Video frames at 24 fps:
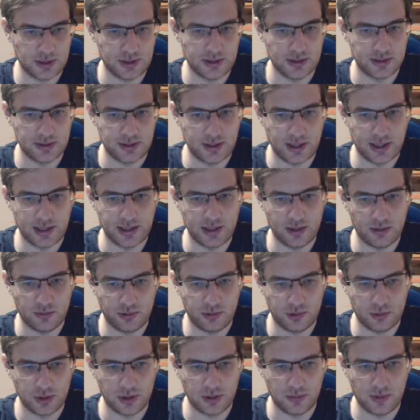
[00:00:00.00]
is the idea of
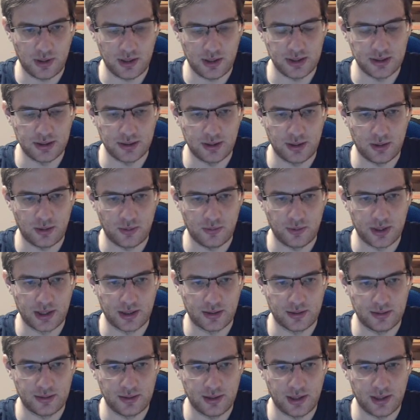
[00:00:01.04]
rook d1, so now we
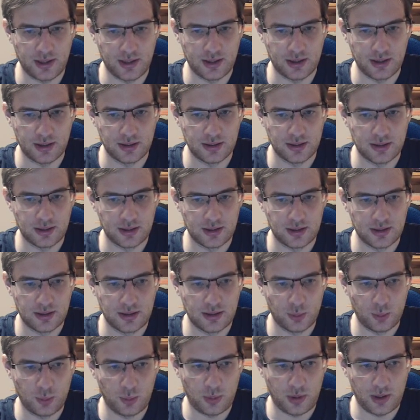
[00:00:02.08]
can play
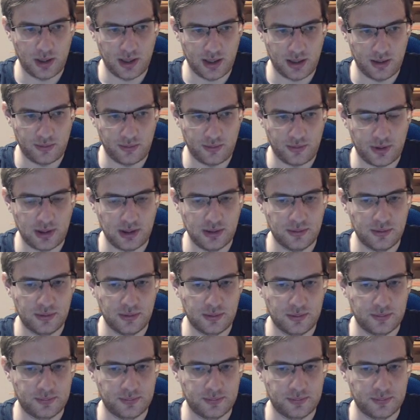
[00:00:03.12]
a5,